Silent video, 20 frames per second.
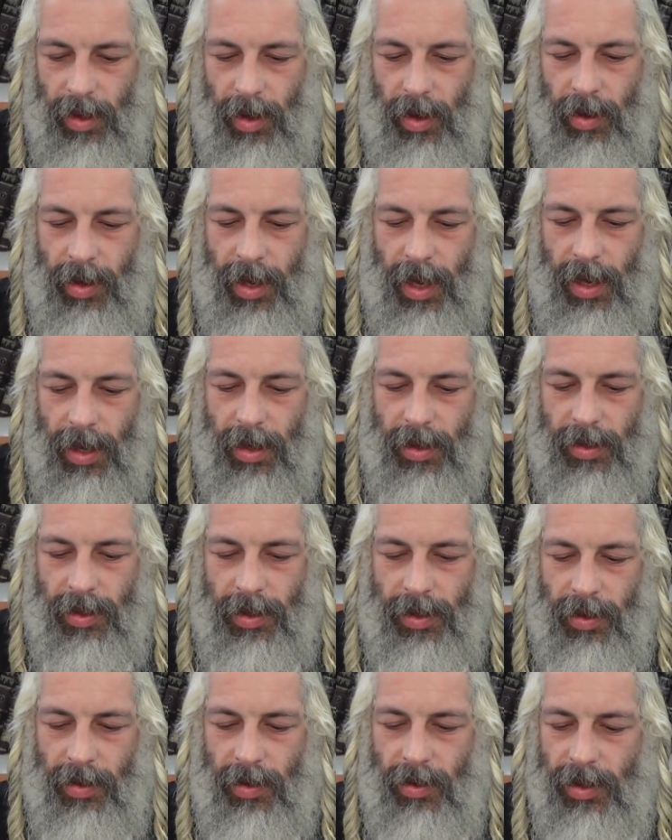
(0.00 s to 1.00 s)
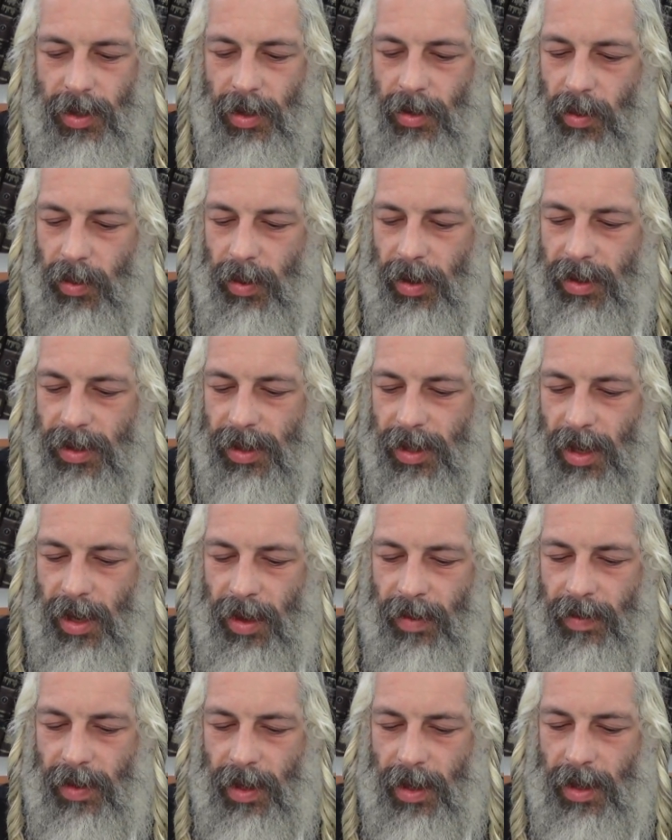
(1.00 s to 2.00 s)
Okay? So those are the words
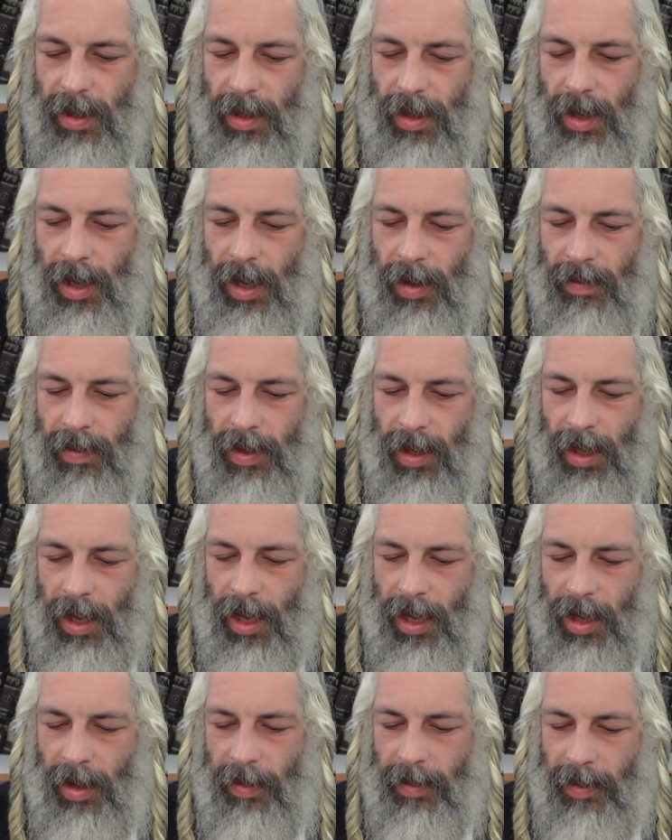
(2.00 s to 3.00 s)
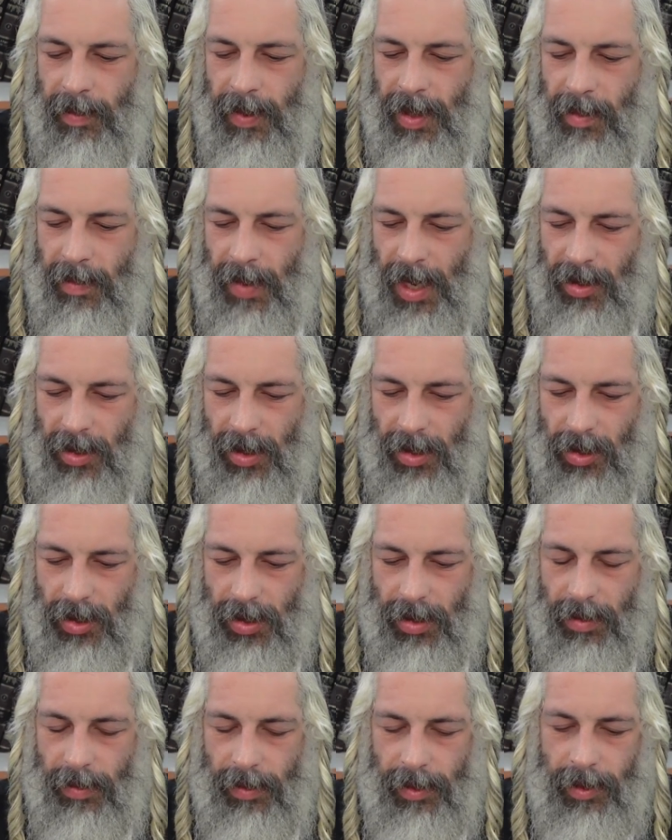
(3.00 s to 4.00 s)
of the Chachamim in the
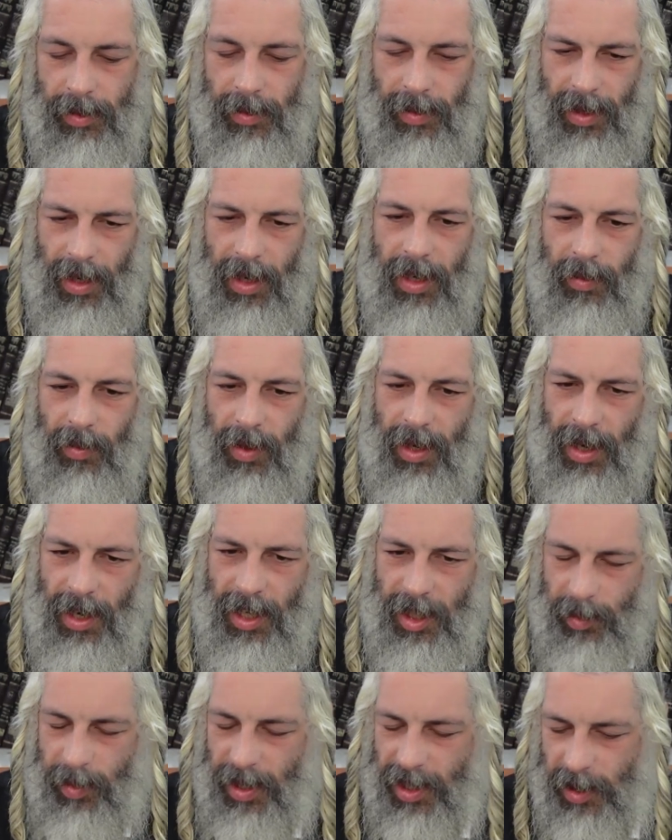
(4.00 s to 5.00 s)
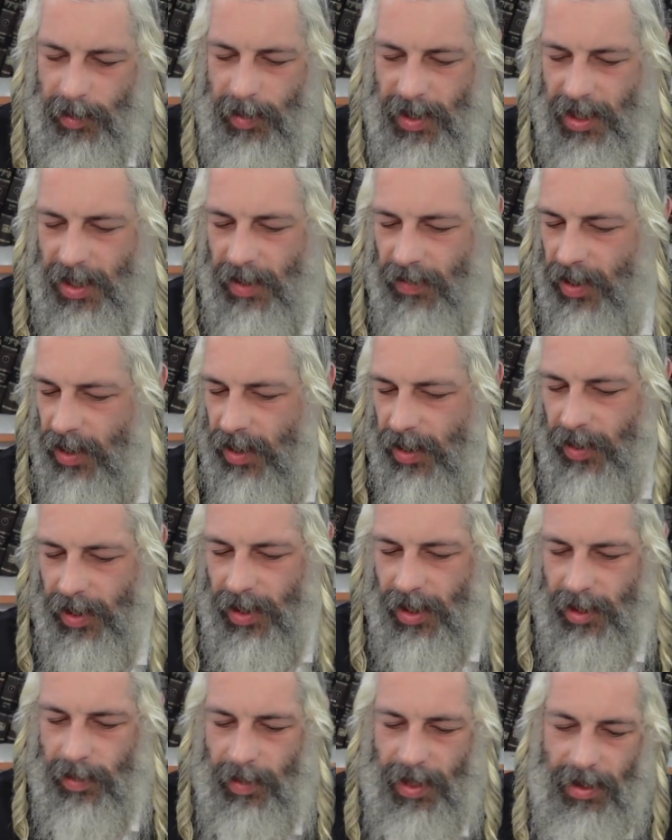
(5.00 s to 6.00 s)
Midrash. We're gonna explain specifically what
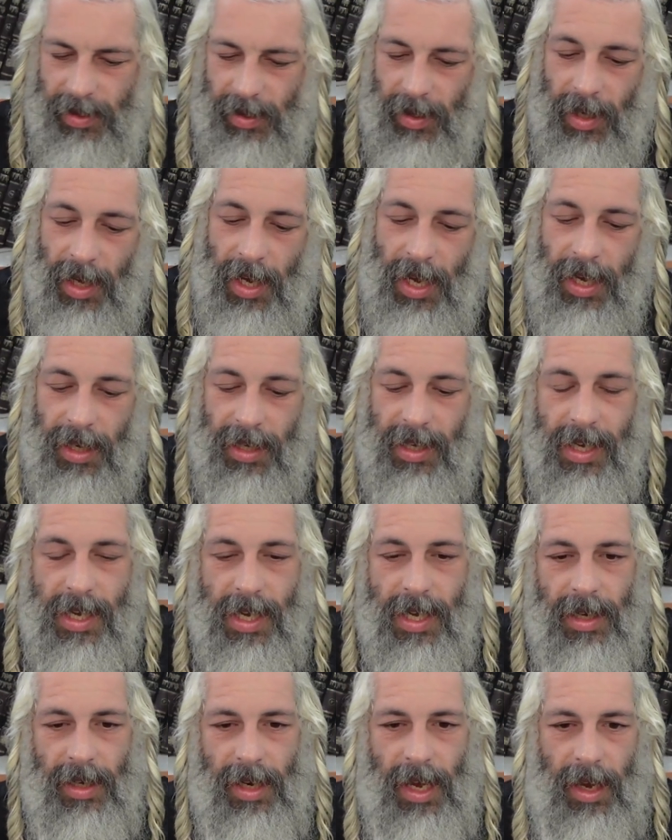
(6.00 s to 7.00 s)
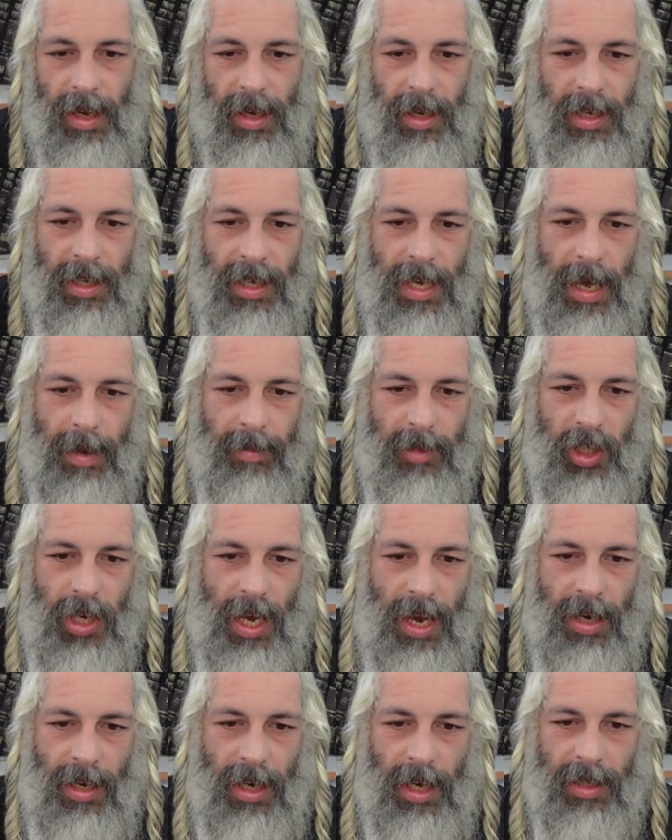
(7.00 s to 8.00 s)
this means. Kihine gam
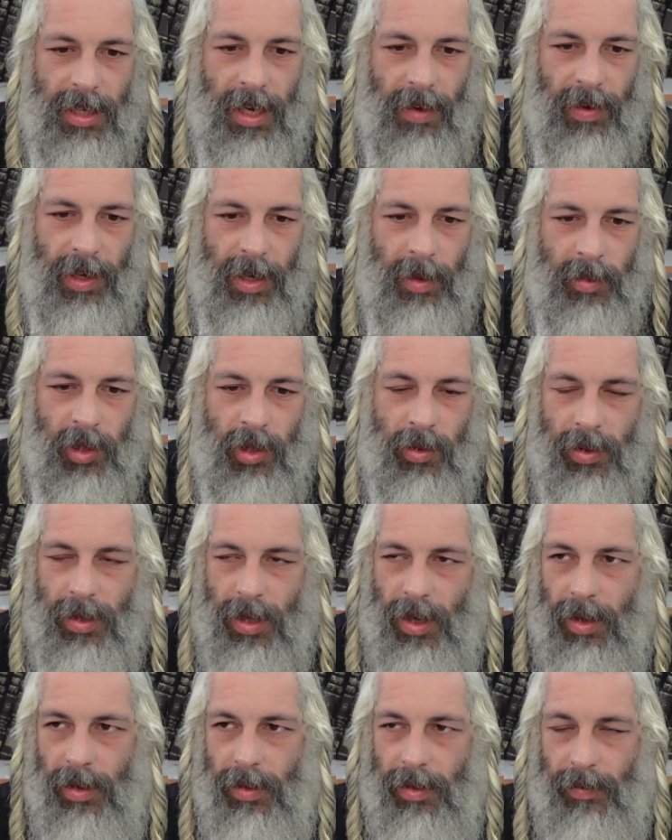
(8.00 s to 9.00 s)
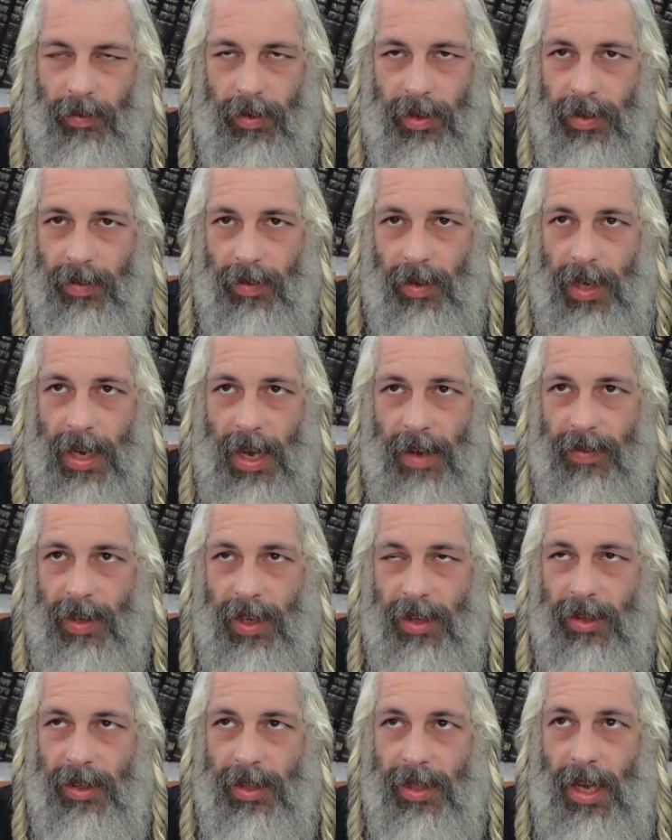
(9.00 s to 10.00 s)
she'en hadavar kipshuto. First of all, you have to
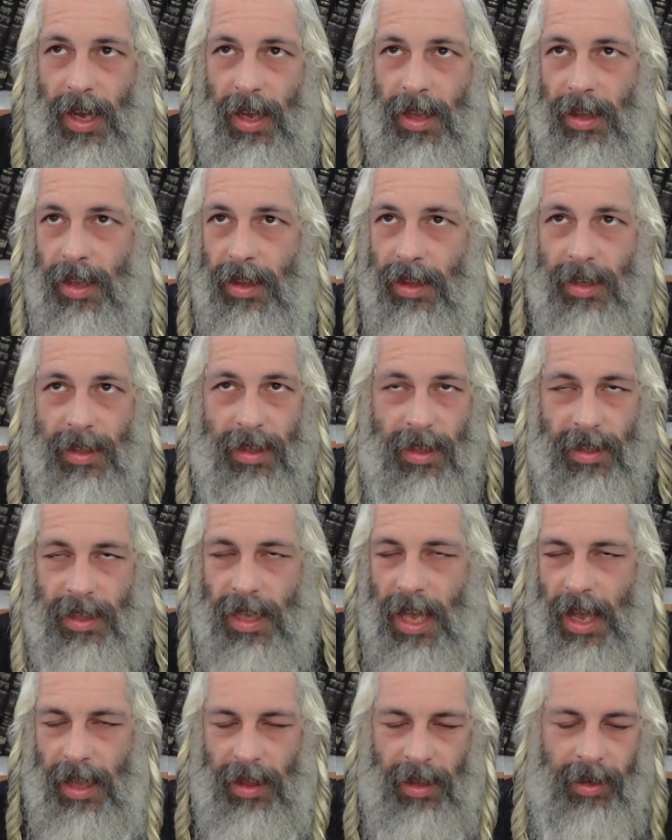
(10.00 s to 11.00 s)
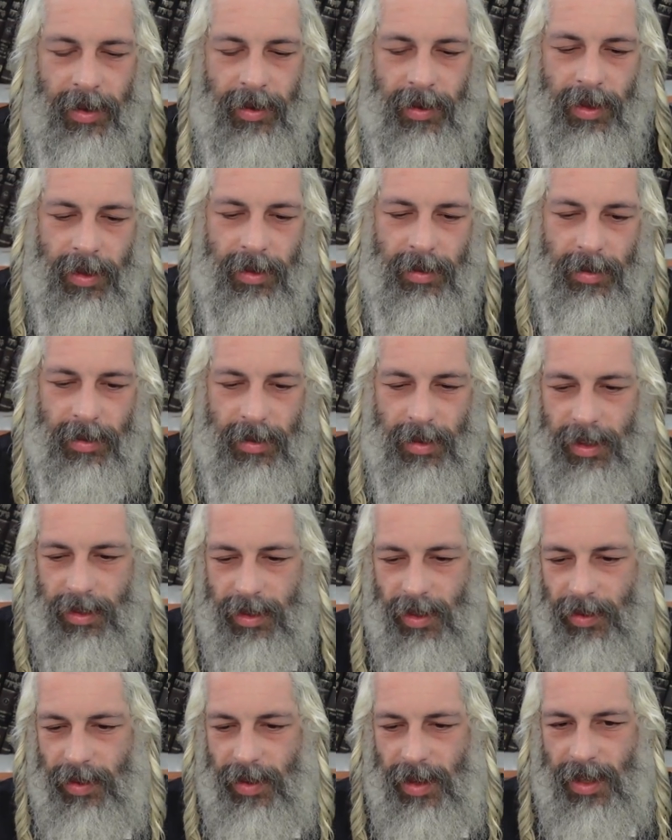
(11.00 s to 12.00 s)
understand that this is not literal. Like,
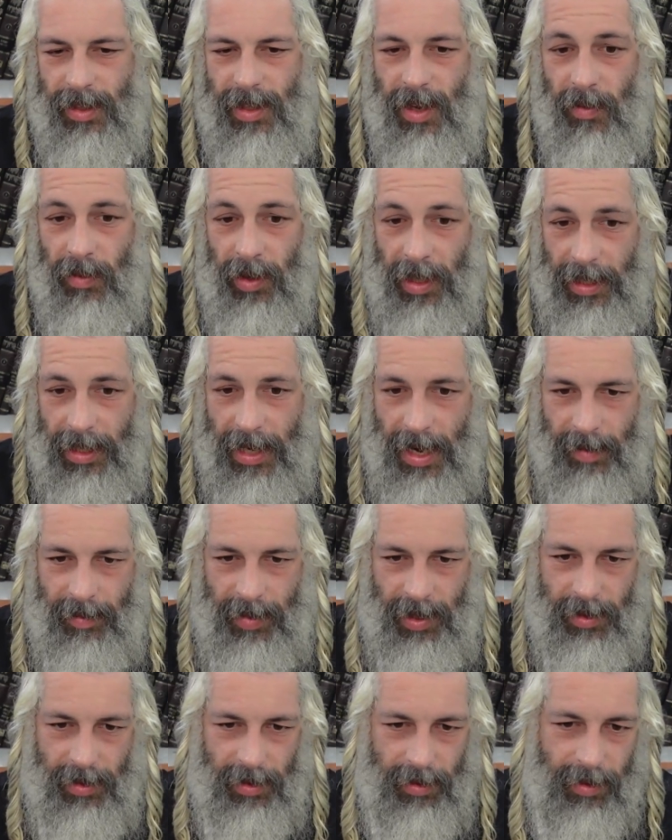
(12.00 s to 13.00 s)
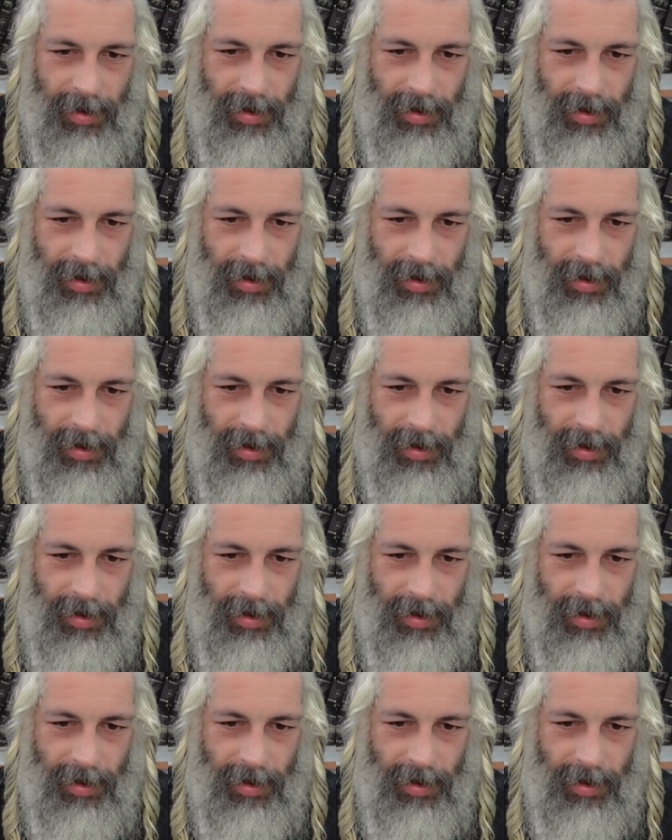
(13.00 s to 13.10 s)
don't think that really happened.